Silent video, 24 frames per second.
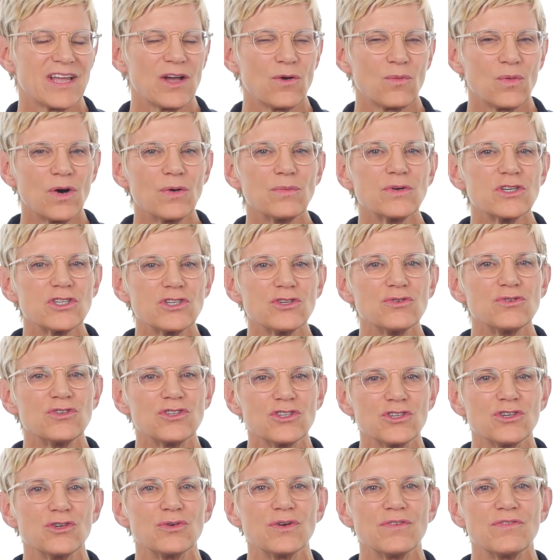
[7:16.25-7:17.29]
What would you
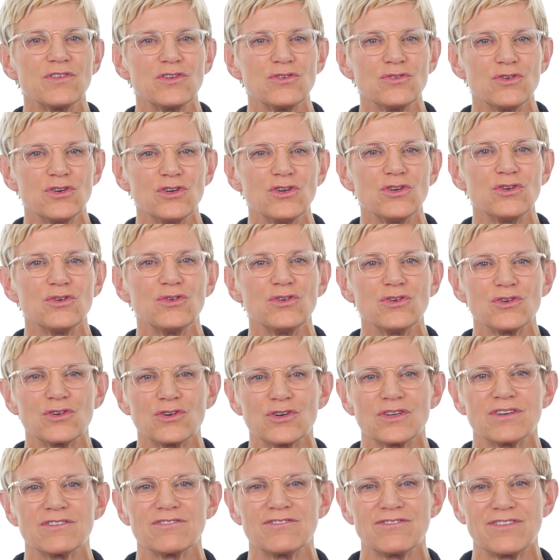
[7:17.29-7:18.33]
do if you knew you
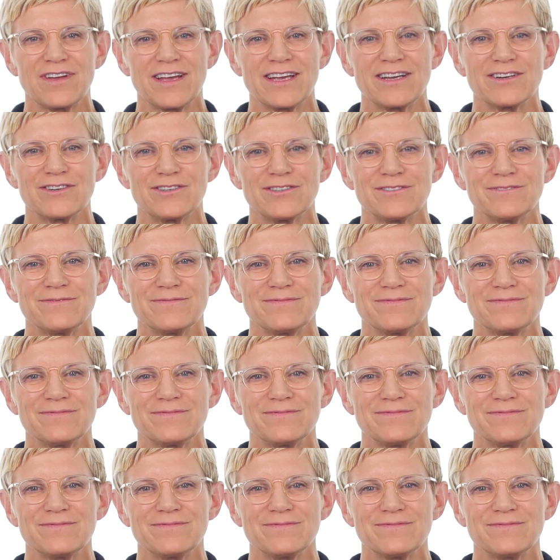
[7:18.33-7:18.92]
couldn't fail?